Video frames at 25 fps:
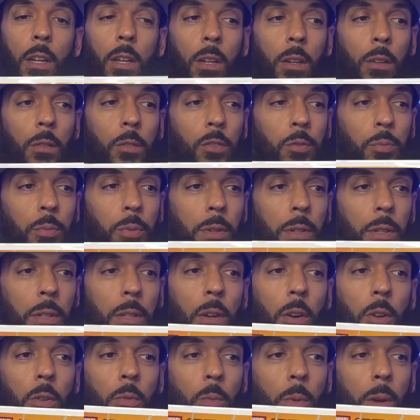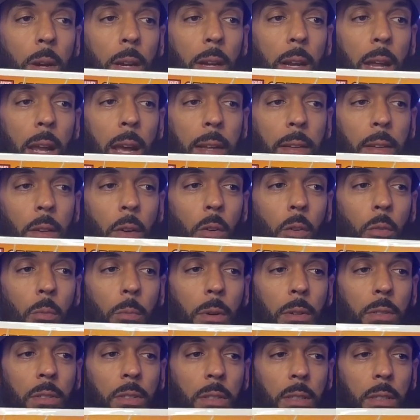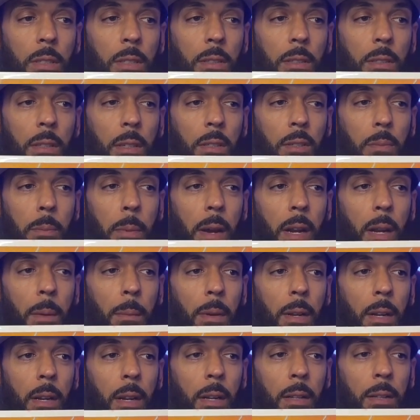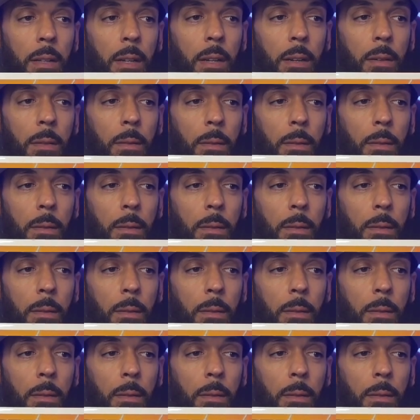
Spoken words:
It's pretty dope, man. It has a whole bunch of these Spider-Men on there.